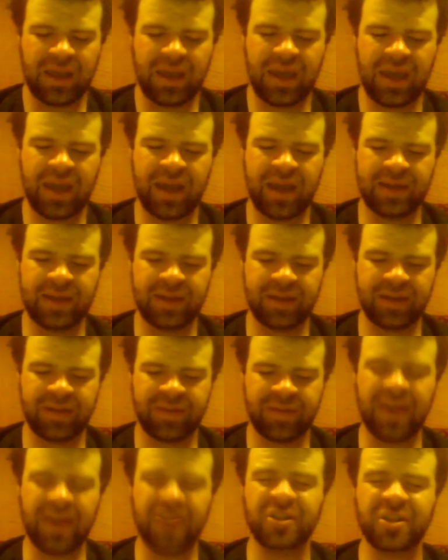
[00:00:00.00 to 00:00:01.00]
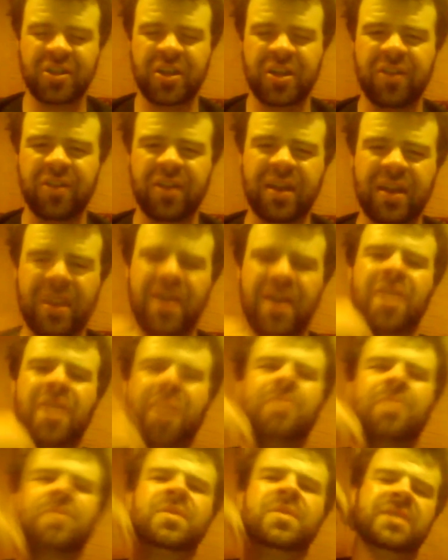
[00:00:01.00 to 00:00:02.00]
And the engineer that he
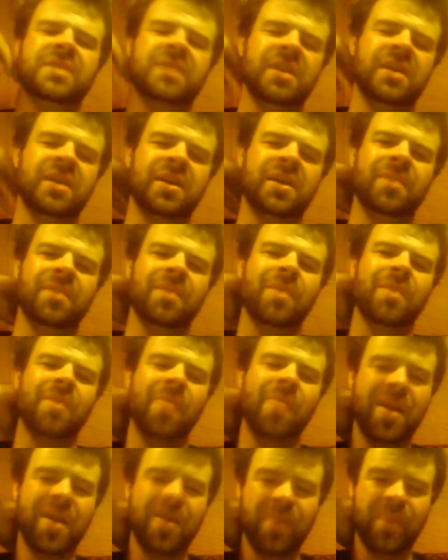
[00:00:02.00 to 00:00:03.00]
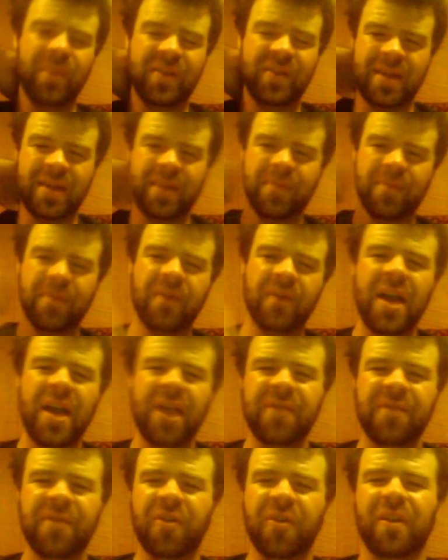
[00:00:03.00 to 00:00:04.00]
hired was a man by the name of
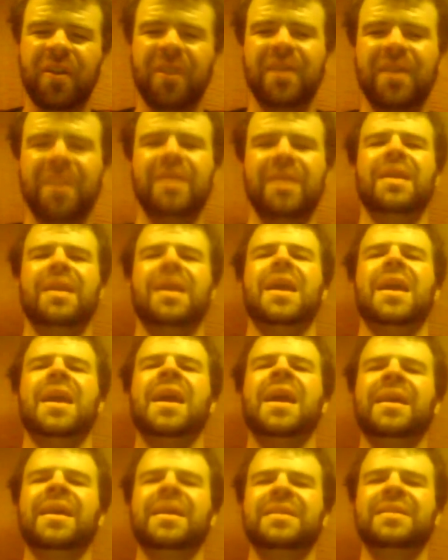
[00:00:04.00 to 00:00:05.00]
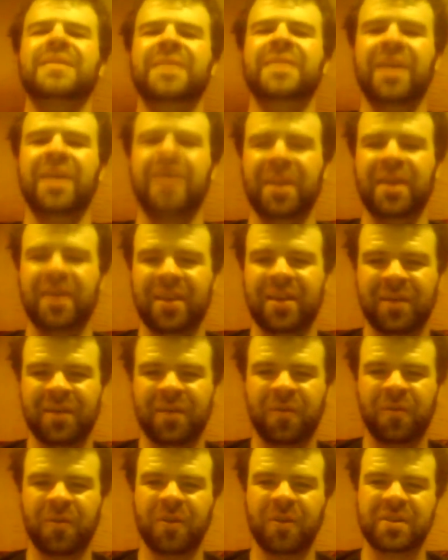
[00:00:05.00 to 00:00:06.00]
Eiffel, and
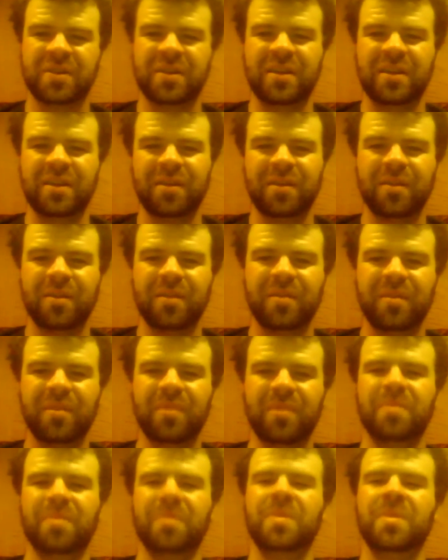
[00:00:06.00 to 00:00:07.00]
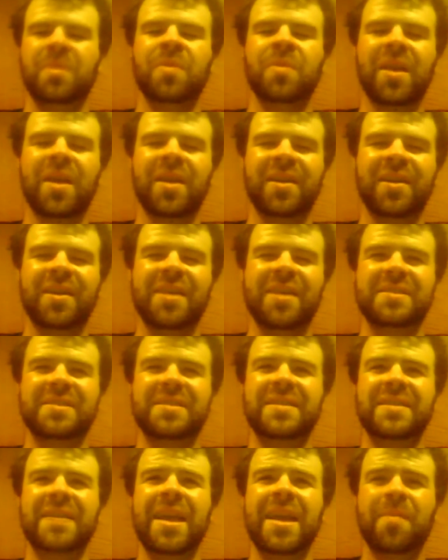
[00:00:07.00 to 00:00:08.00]
of course you recognize
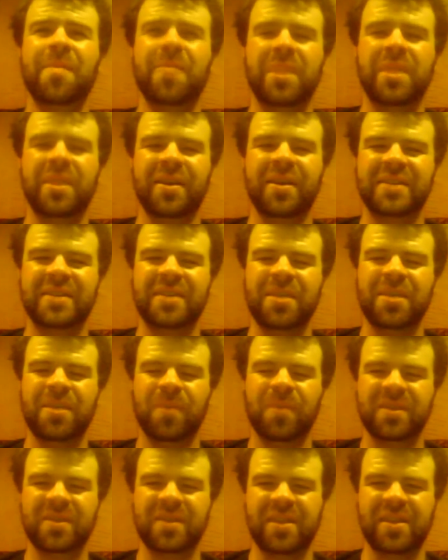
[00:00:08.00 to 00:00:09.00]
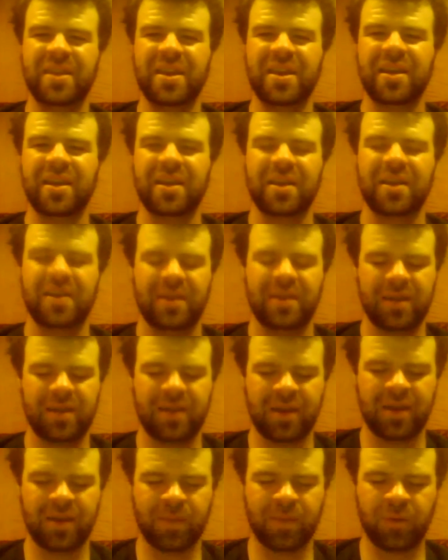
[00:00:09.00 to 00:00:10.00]
his name because he was the
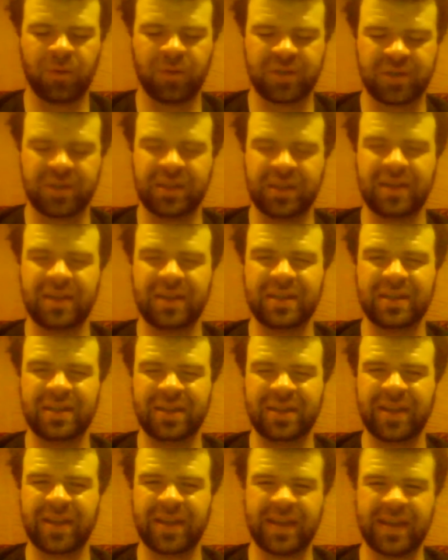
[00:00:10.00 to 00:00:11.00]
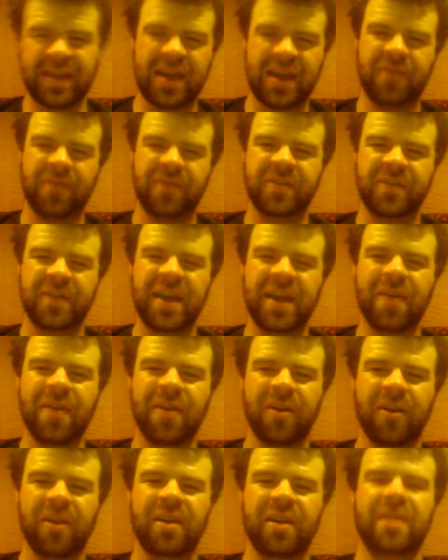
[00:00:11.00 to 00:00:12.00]
person that designed the Eiffel
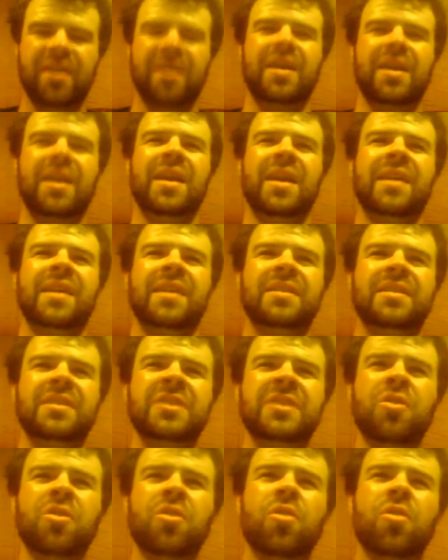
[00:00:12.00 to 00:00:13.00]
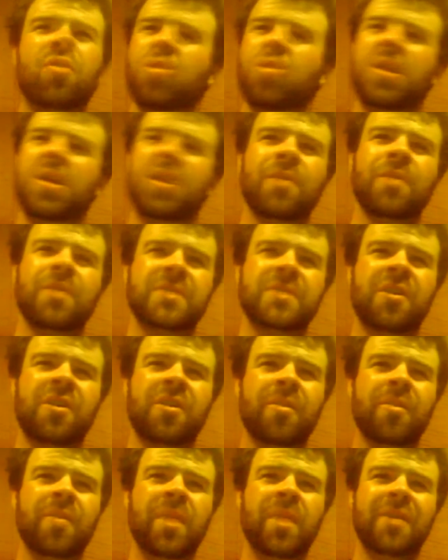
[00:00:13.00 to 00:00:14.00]
Tower, and his whole career was
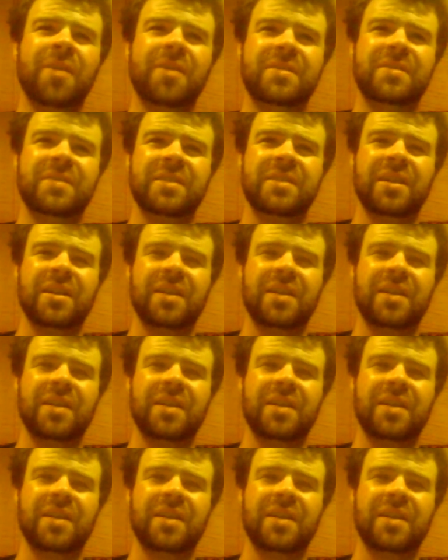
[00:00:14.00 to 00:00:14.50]
all about